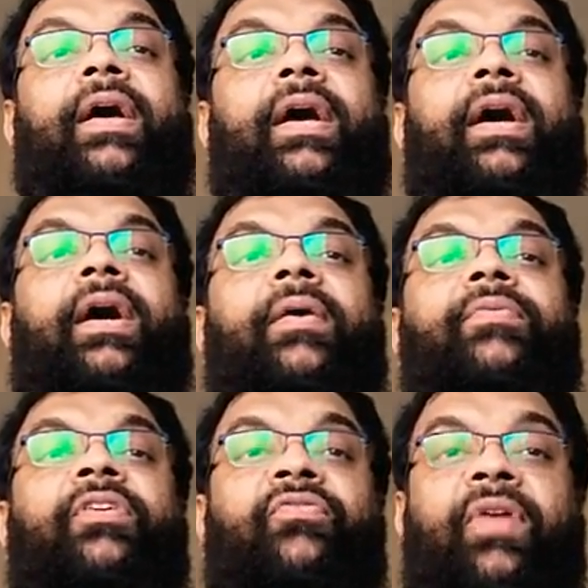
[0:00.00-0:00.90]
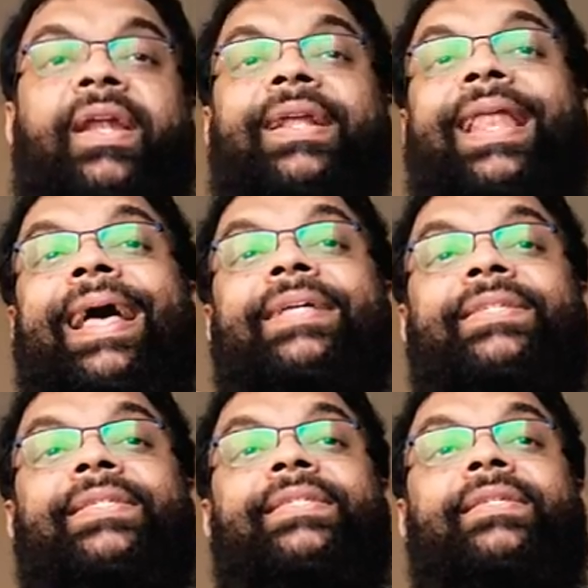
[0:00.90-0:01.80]
the front
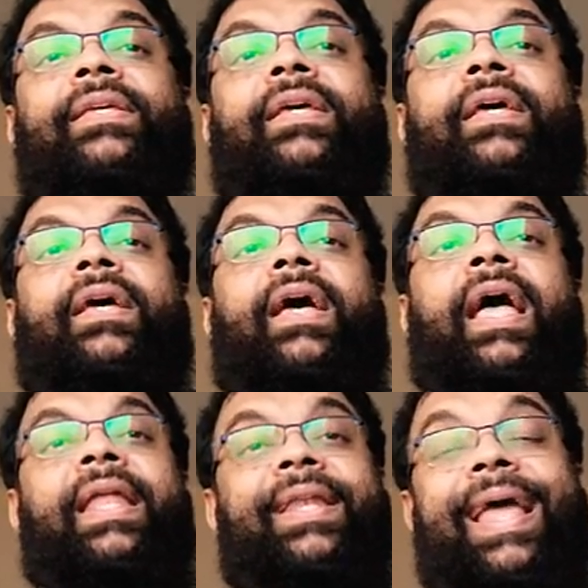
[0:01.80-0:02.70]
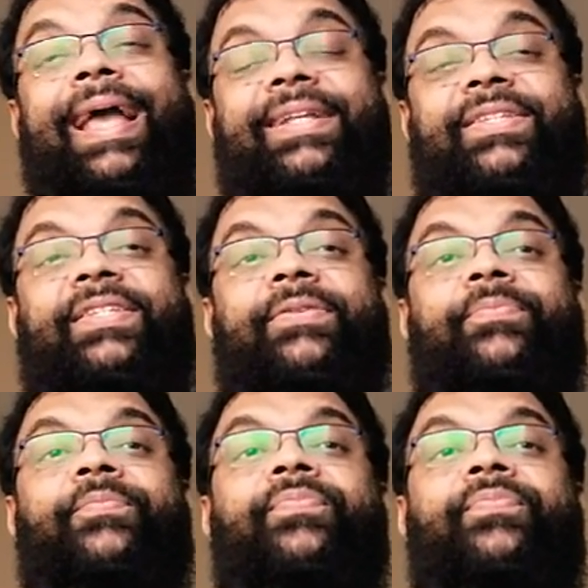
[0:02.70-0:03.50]
glass and lights.